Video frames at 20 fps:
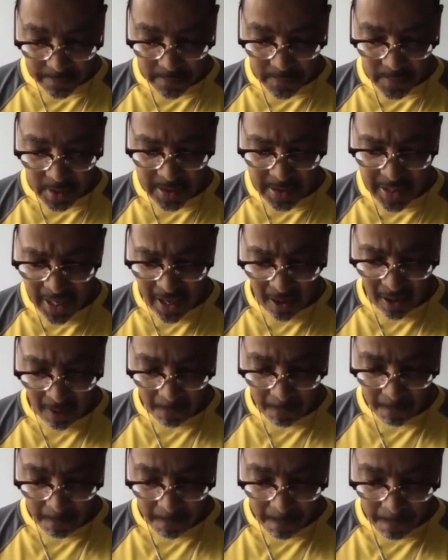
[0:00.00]
Now,
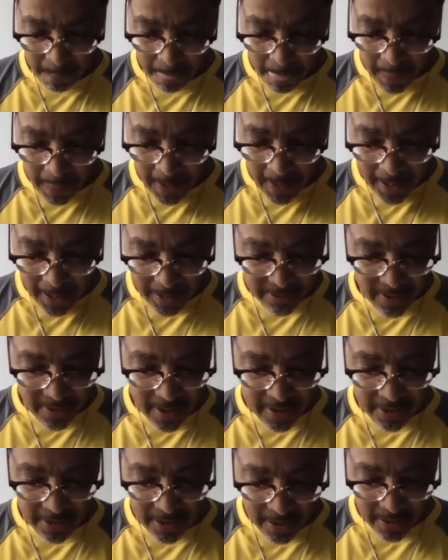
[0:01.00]
I tried
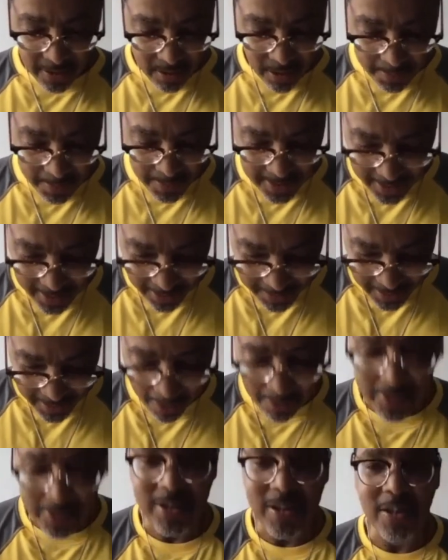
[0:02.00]
to look up and see if
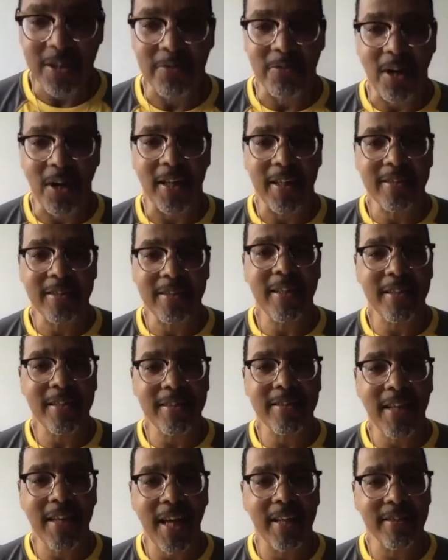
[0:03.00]
that was literal. Are they saying
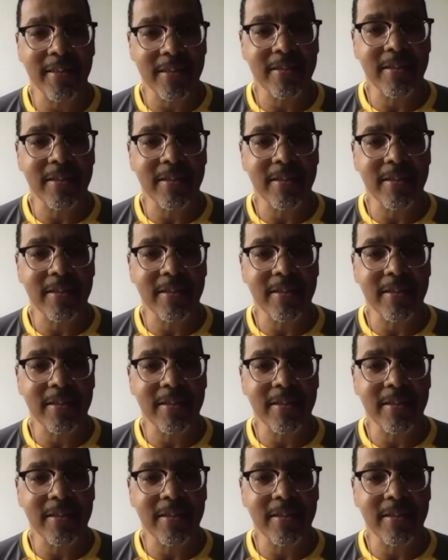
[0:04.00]
this